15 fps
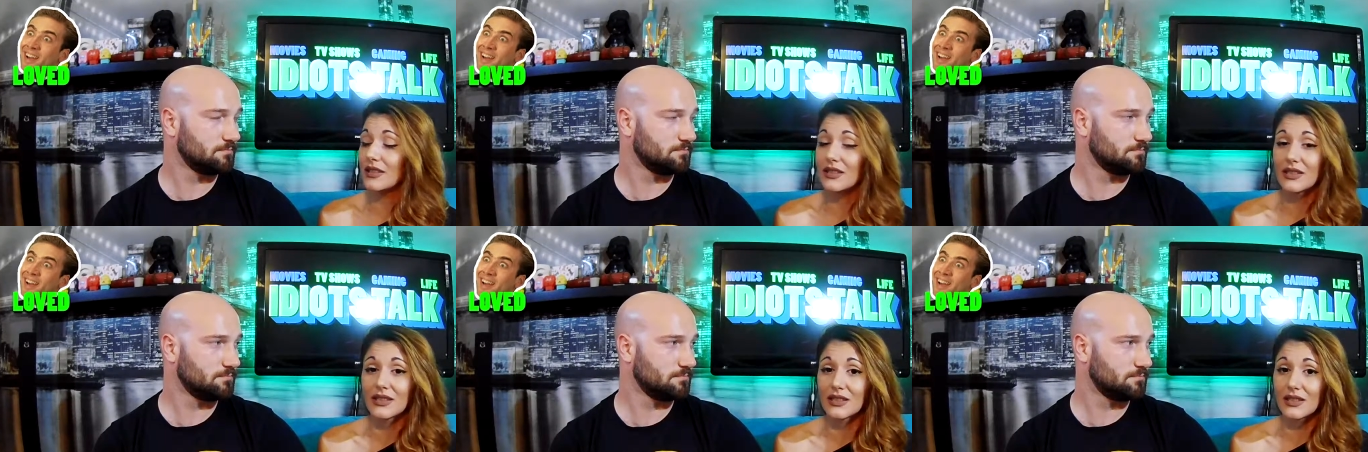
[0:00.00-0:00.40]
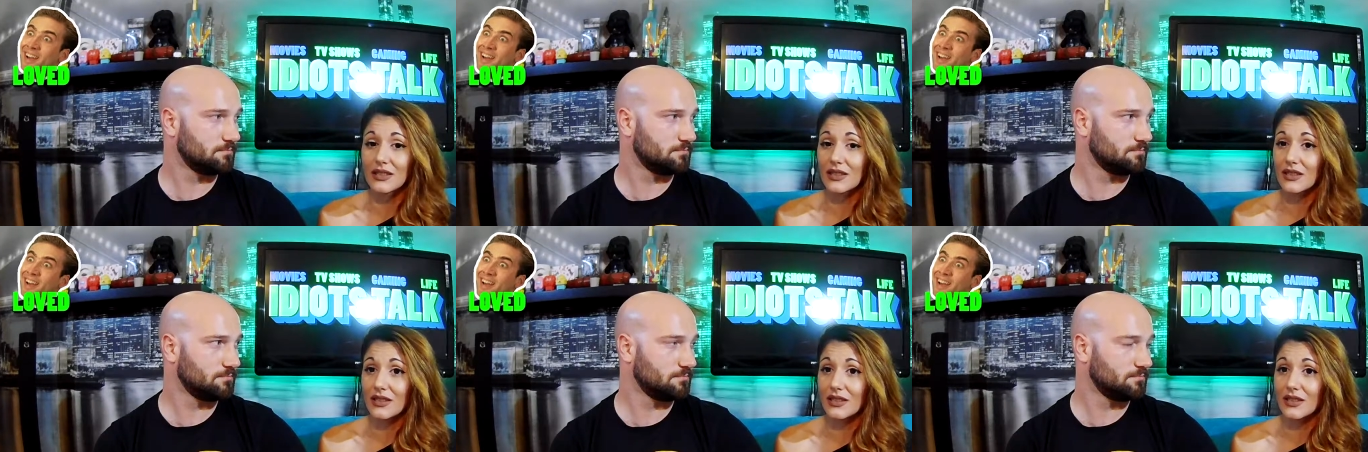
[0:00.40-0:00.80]

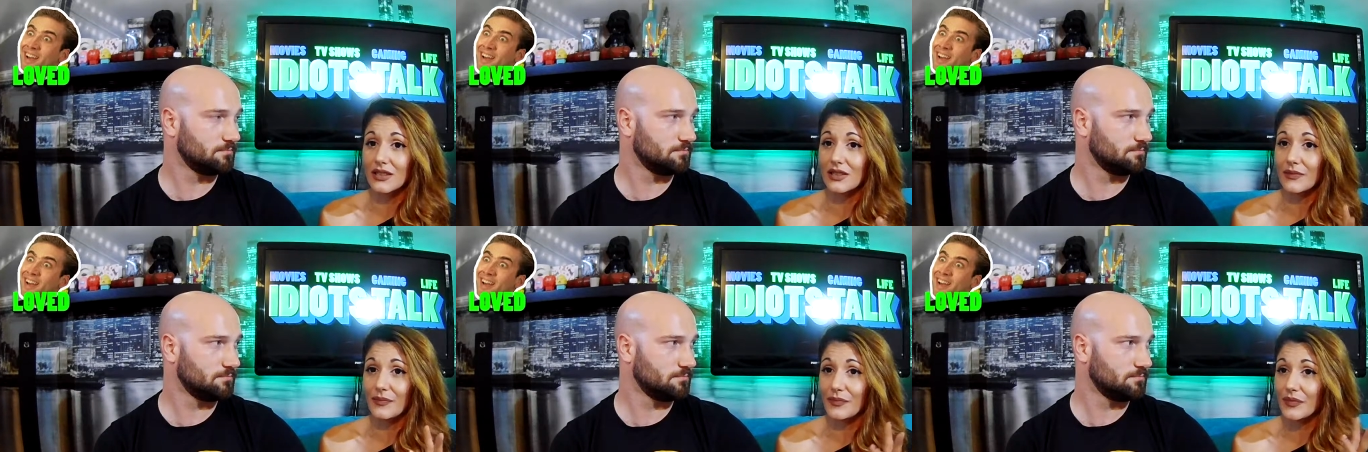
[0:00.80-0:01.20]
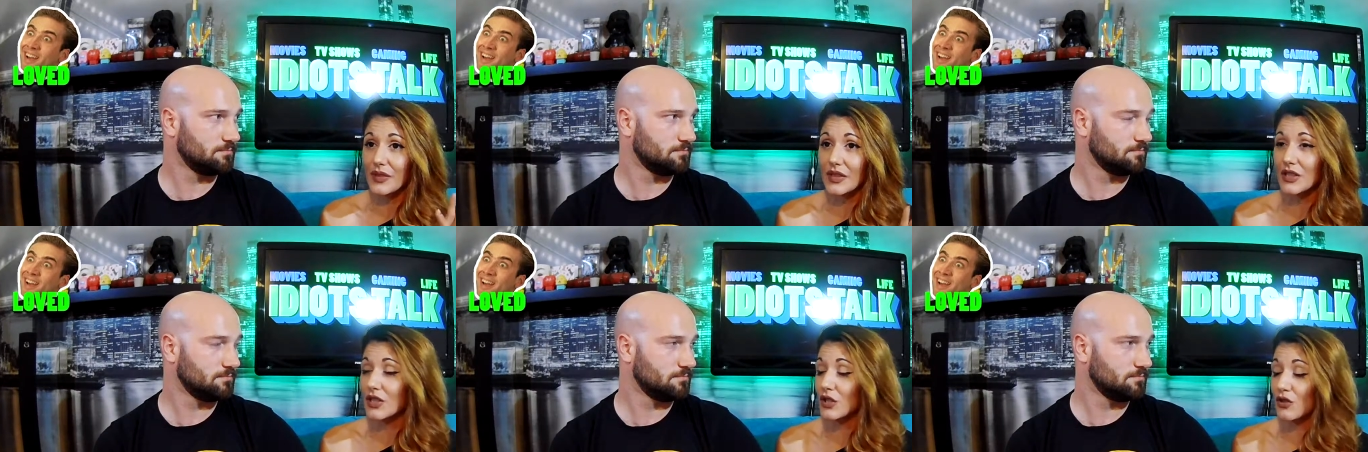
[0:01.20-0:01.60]

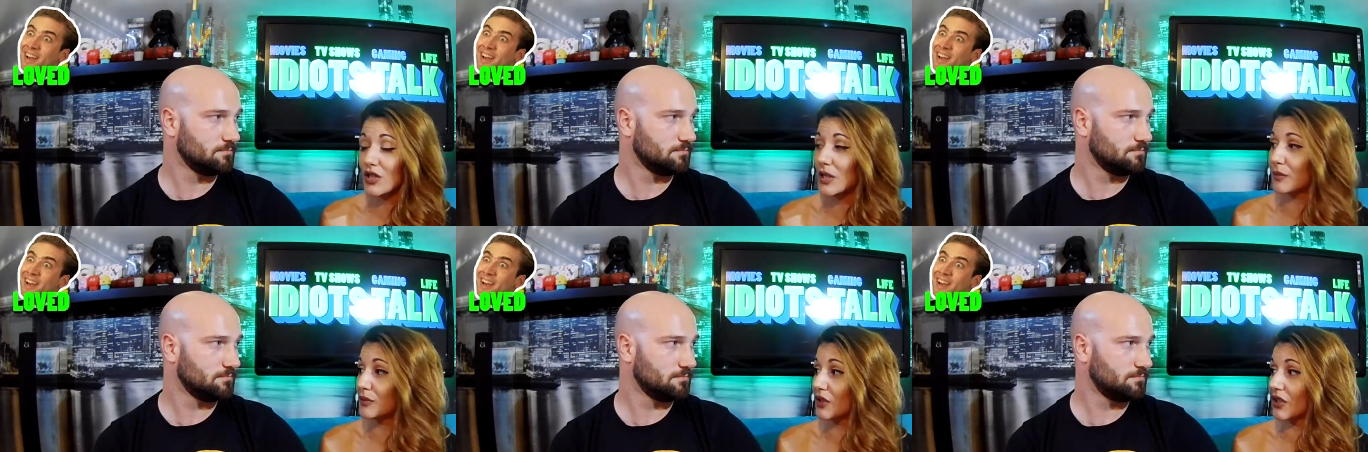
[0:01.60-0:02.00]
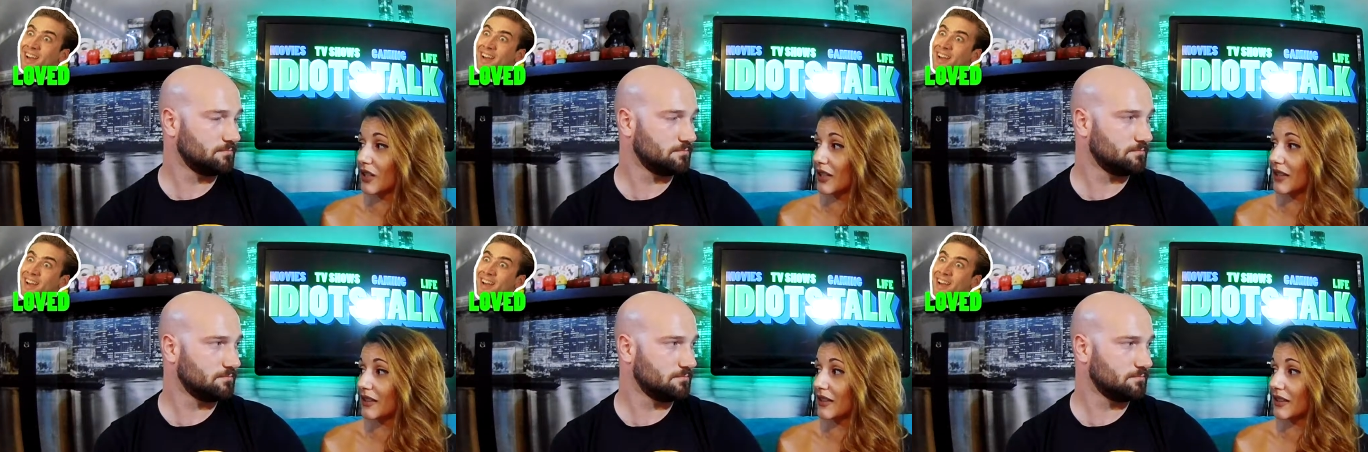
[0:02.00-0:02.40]
Speaker 1: the script or
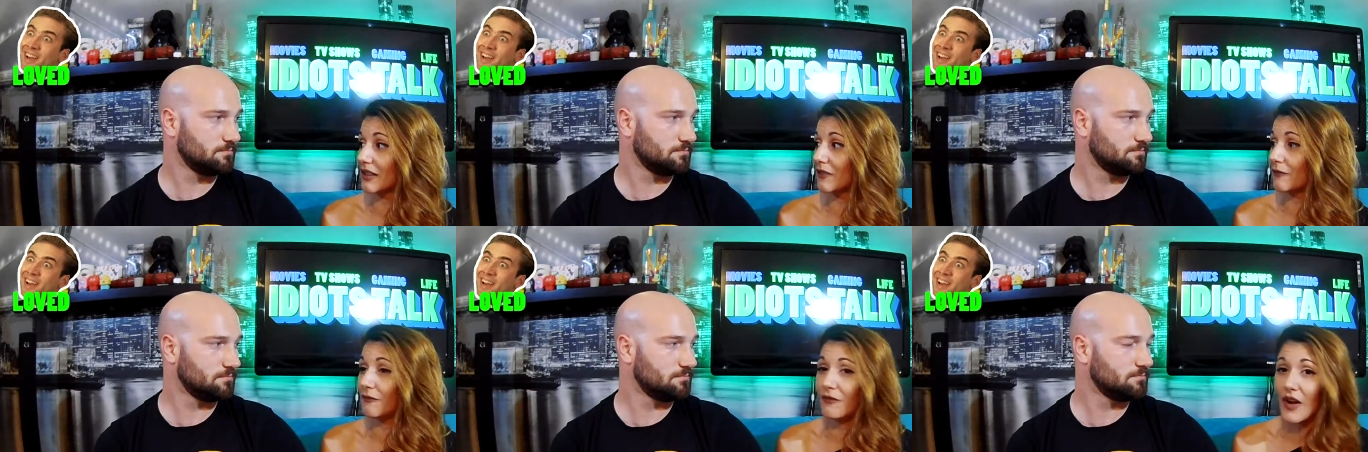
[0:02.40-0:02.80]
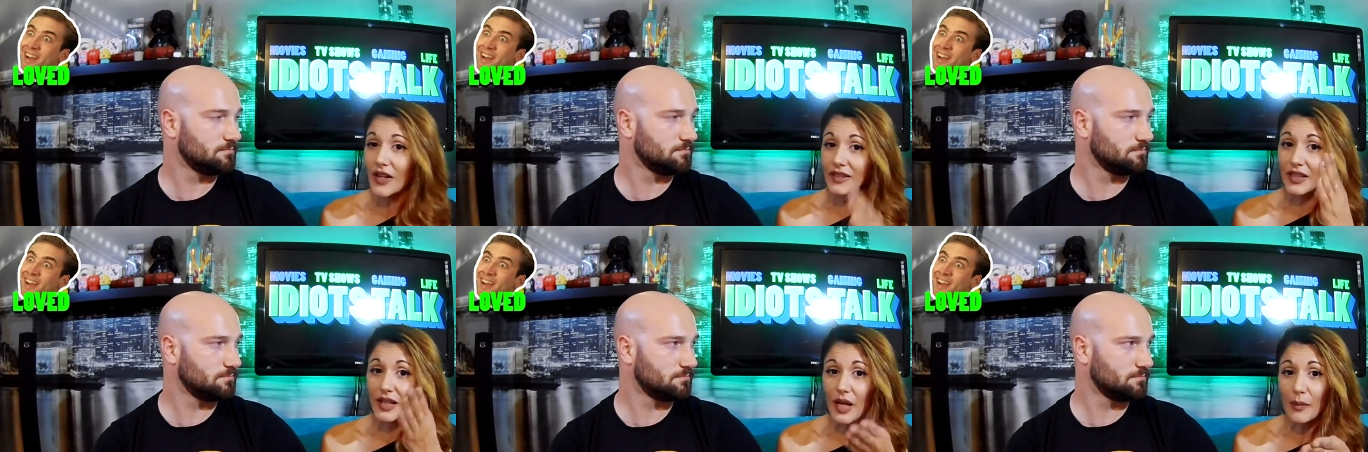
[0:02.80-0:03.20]
anything
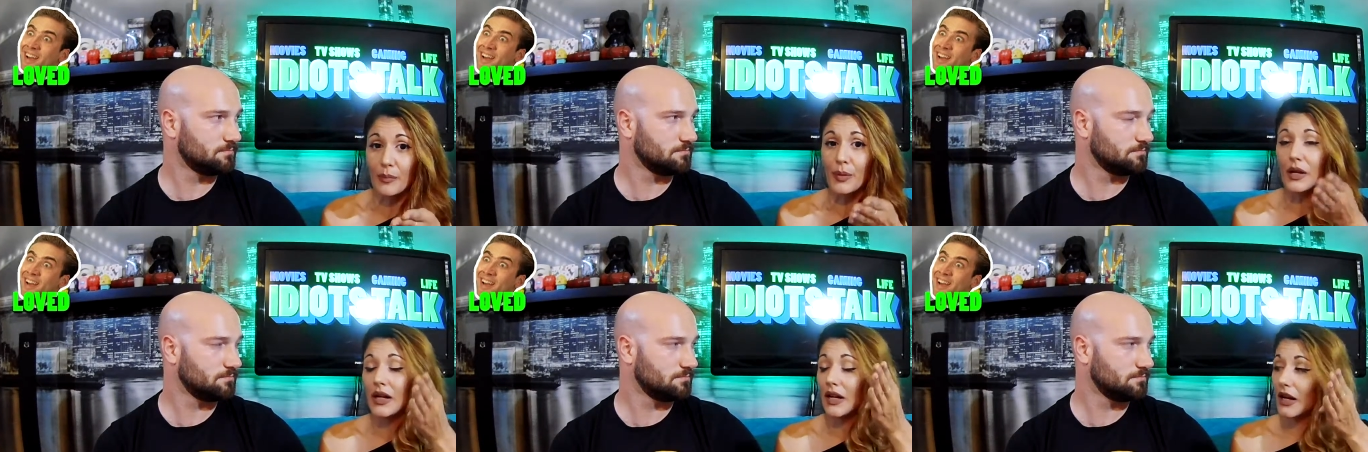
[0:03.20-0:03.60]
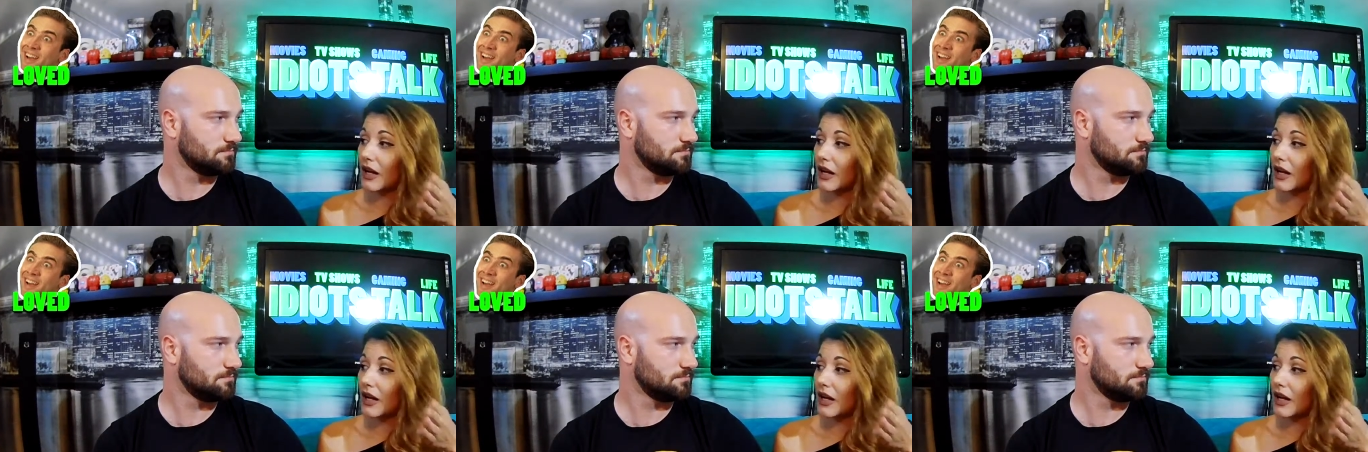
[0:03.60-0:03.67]
fucked it up